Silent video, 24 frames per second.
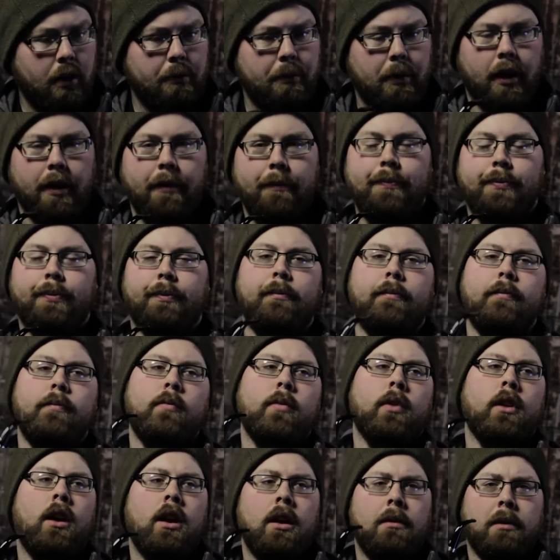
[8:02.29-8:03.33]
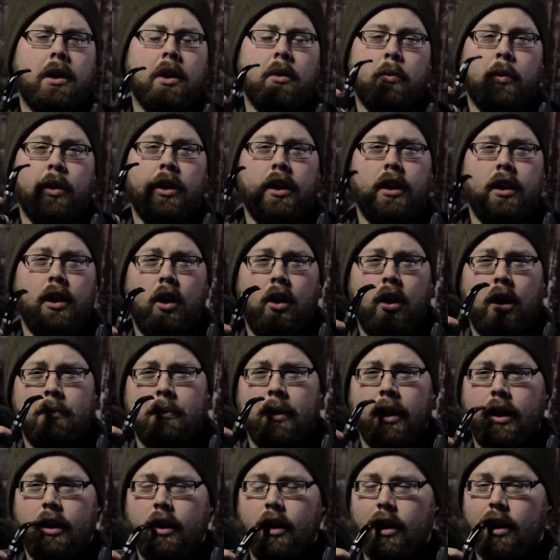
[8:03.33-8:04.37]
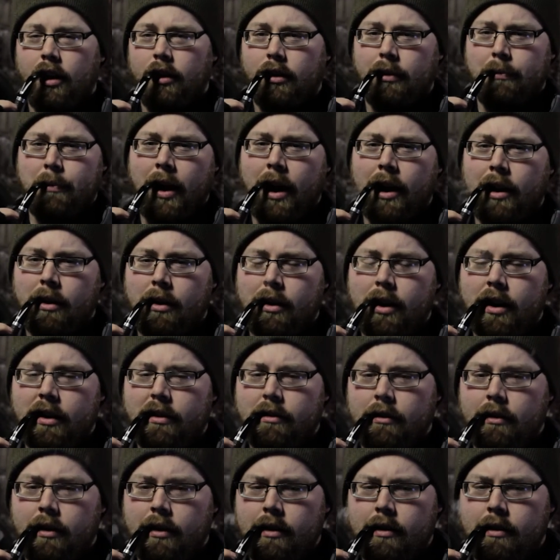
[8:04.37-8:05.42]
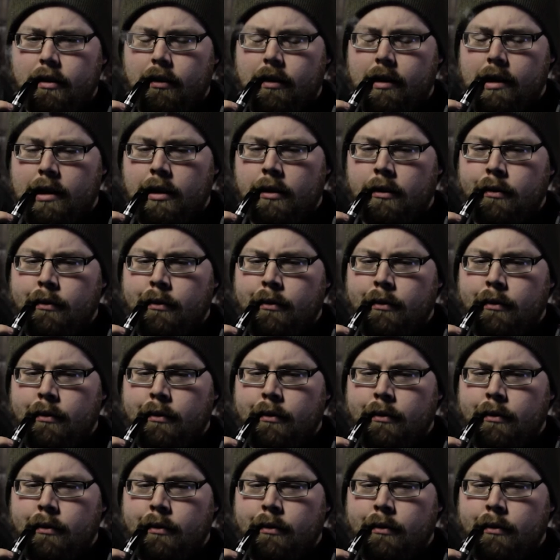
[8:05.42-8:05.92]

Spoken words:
But getting really low on my tobacco, actually, so